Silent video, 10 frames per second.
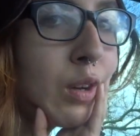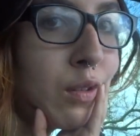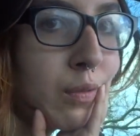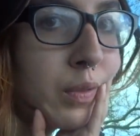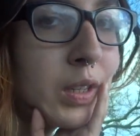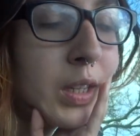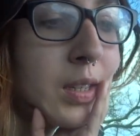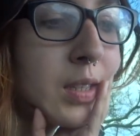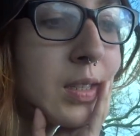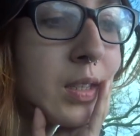hopefully
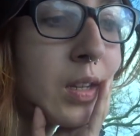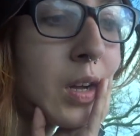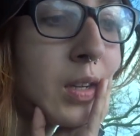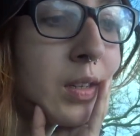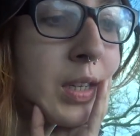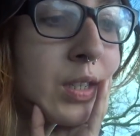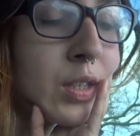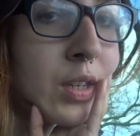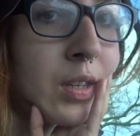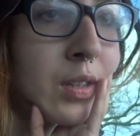it's a lot
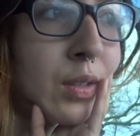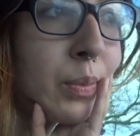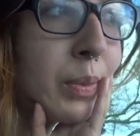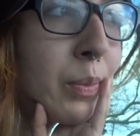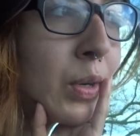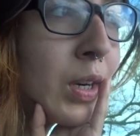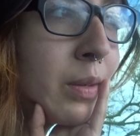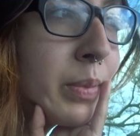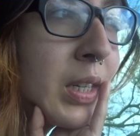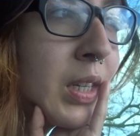nicer and a little bit more
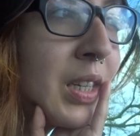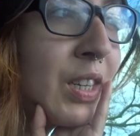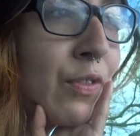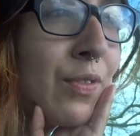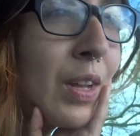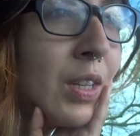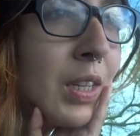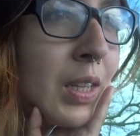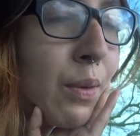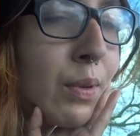updated. It felt
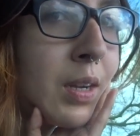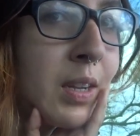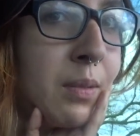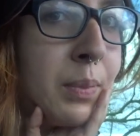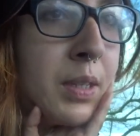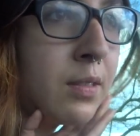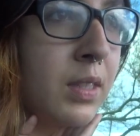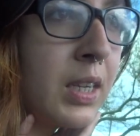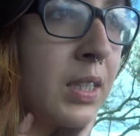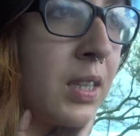like that one hadn't
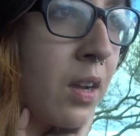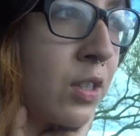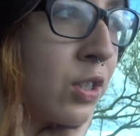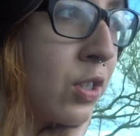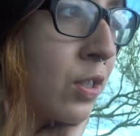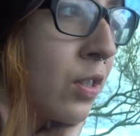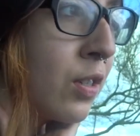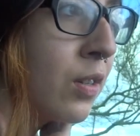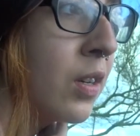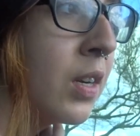been like touched
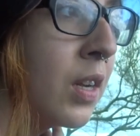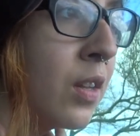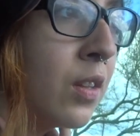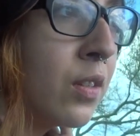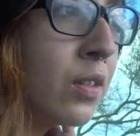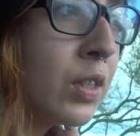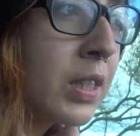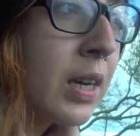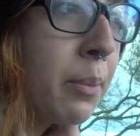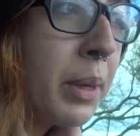or
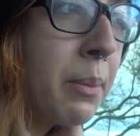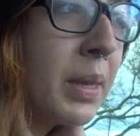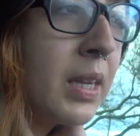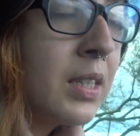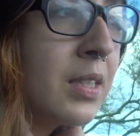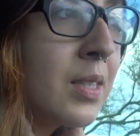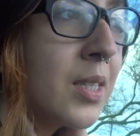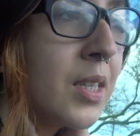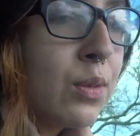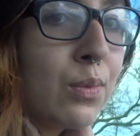looked at by
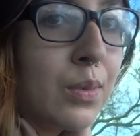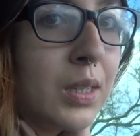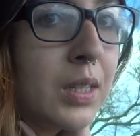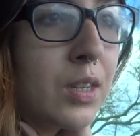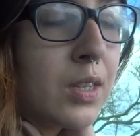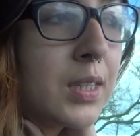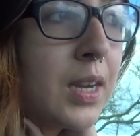maintenance in a really long